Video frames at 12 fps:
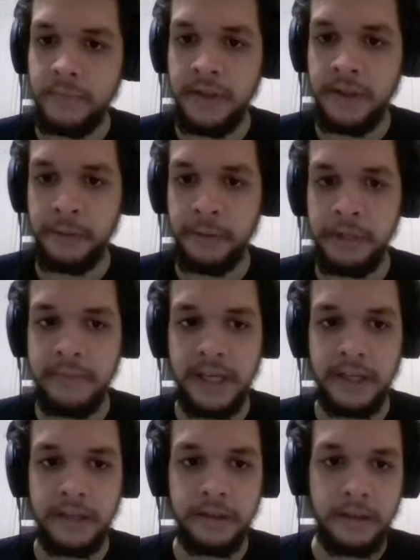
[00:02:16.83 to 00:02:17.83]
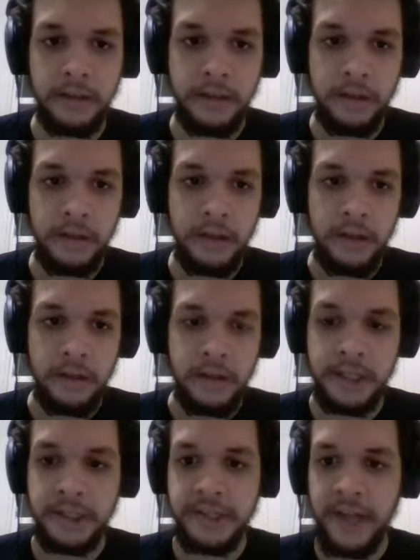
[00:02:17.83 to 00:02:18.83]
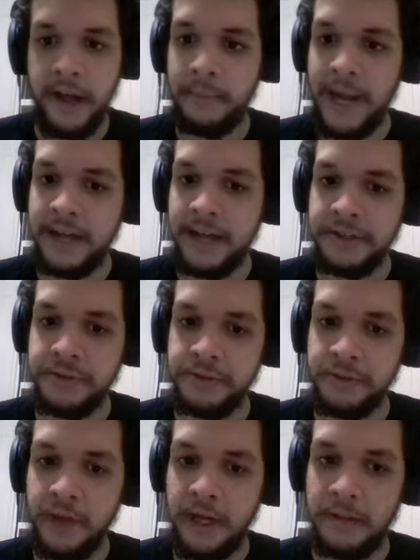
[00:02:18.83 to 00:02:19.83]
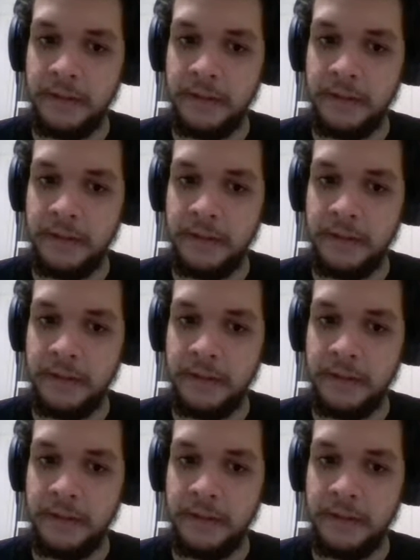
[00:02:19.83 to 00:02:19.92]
they really make it. They just help add to